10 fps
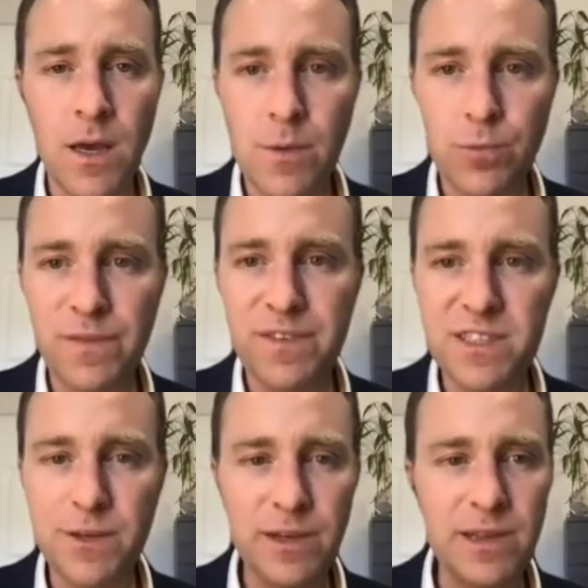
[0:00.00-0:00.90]

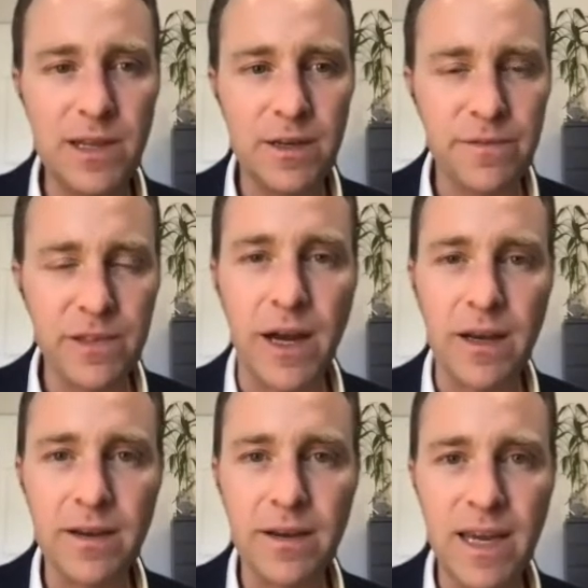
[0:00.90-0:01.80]
Previously, we had a lot of
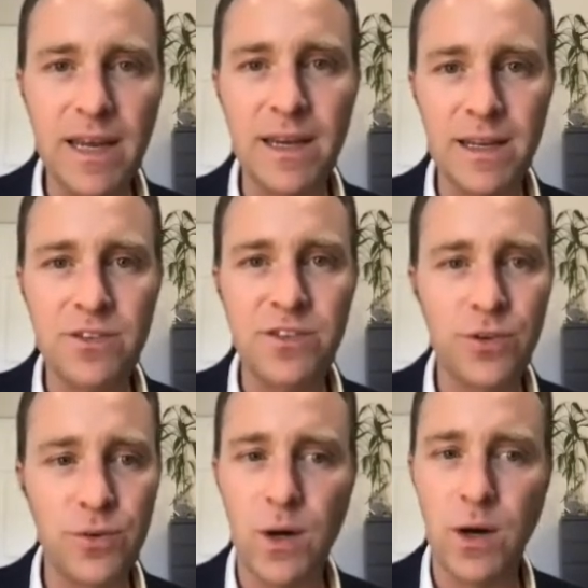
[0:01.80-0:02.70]
luck getting
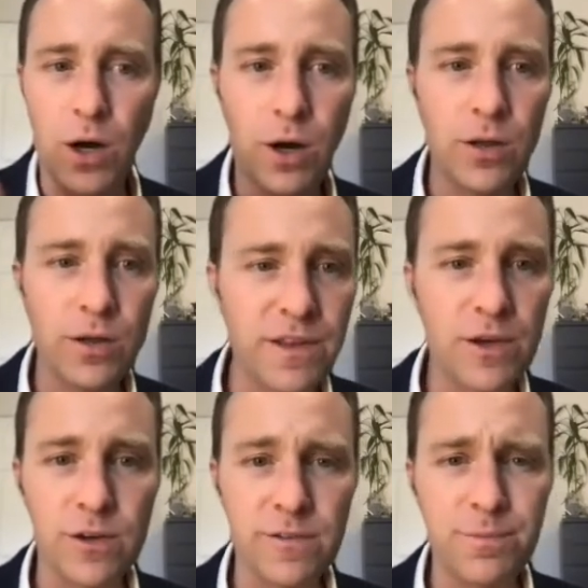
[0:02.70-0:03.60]
into all of the
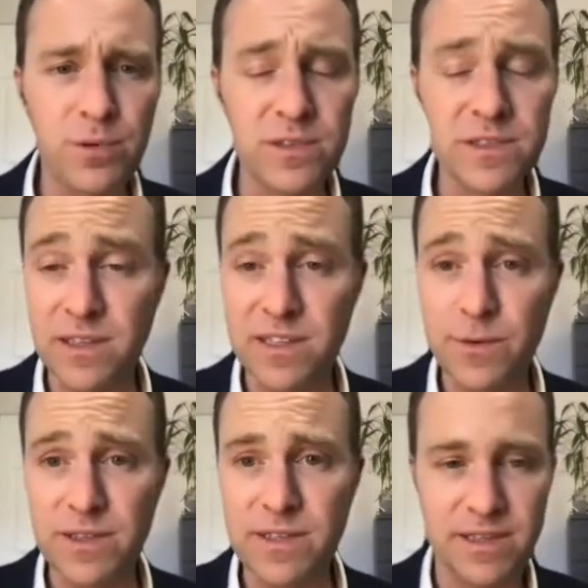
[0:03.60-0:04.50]
curve pools, at least the
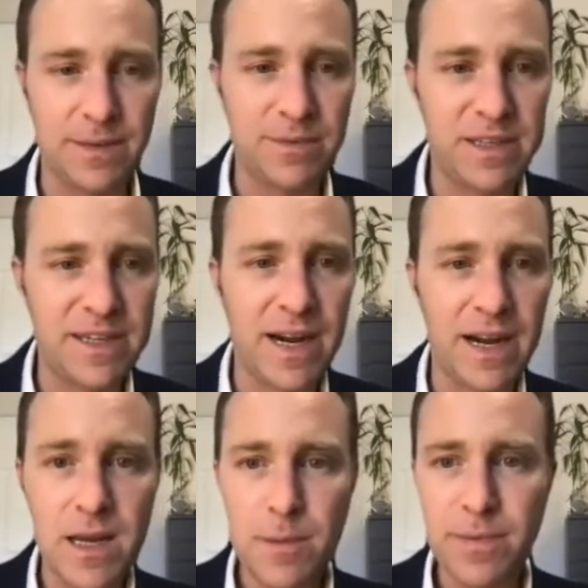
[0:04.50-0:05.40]
ones that accepted die,
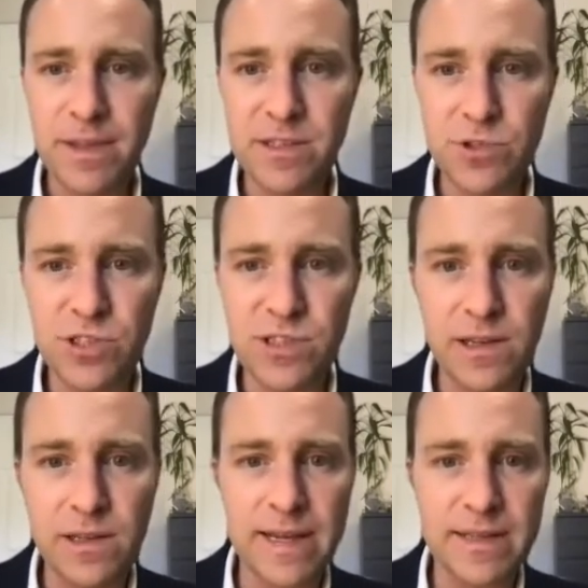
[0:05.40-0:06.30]
but these were just the
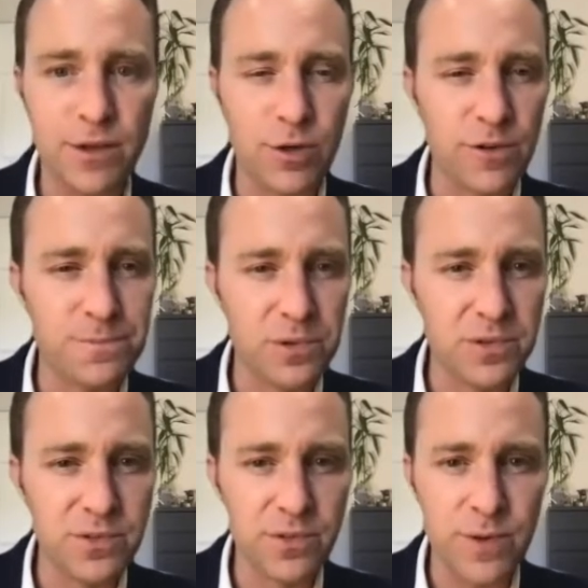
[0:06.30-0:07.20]
classic curve pools
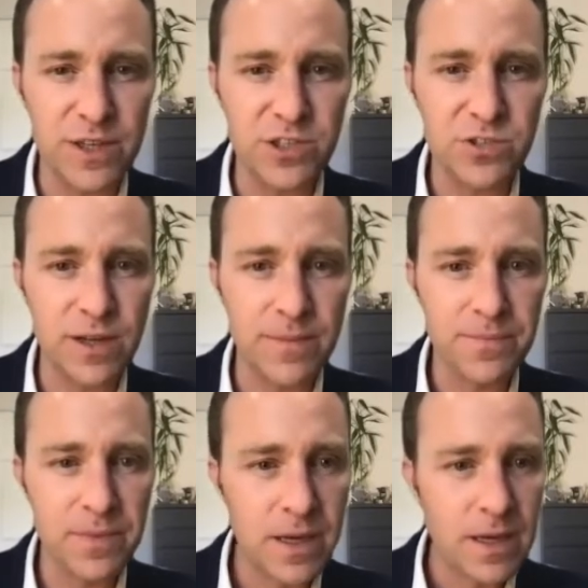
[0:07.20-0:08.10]
through the registry.
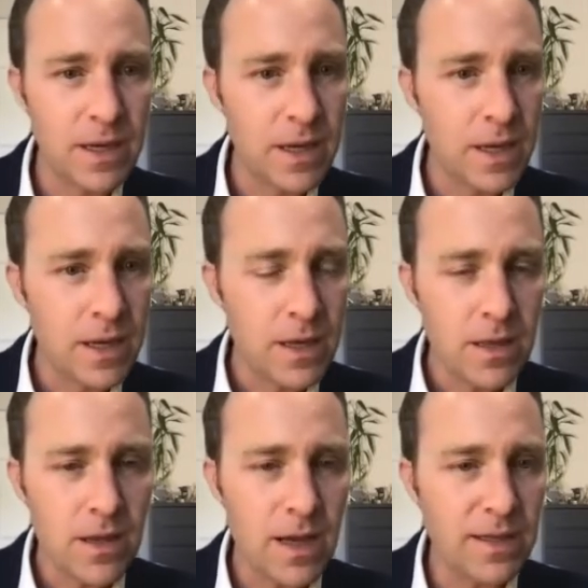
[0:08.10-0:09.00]

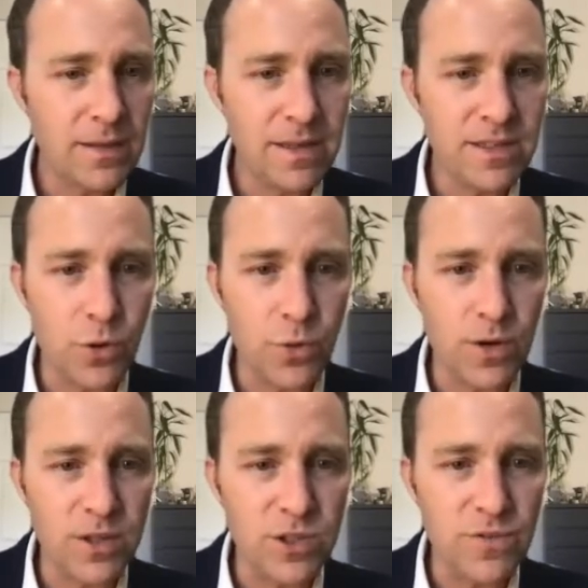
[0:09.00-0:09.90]
Any of these
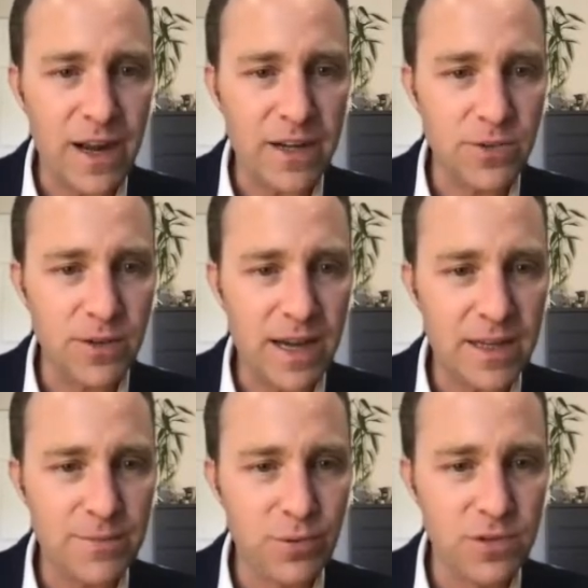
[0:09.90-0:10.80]
orange factory
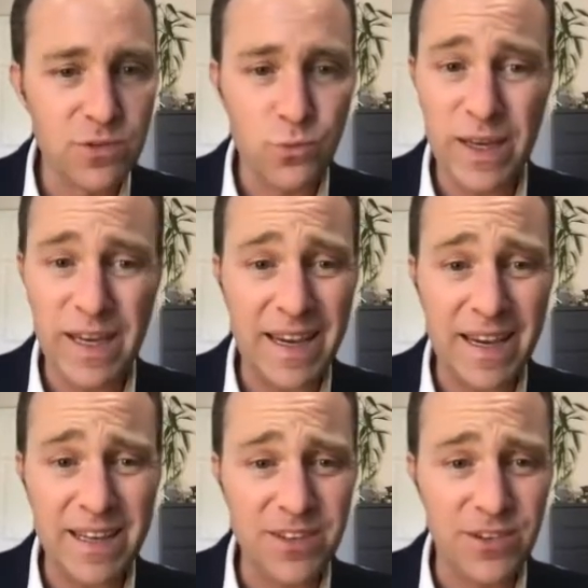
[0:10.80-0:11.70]
tag pools, we can't
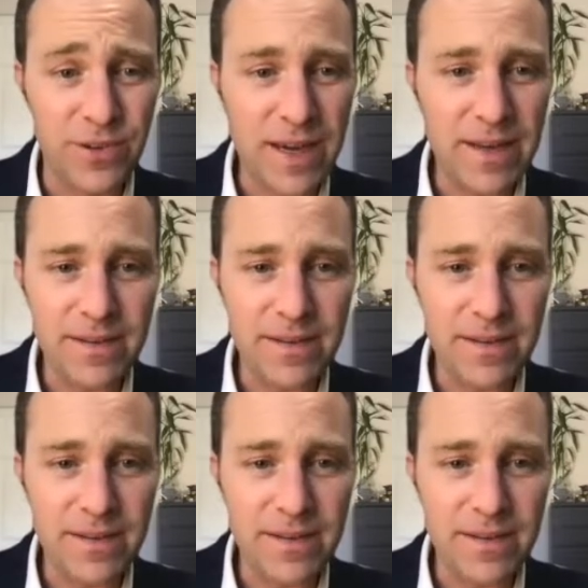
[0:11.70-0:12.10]
get into yet.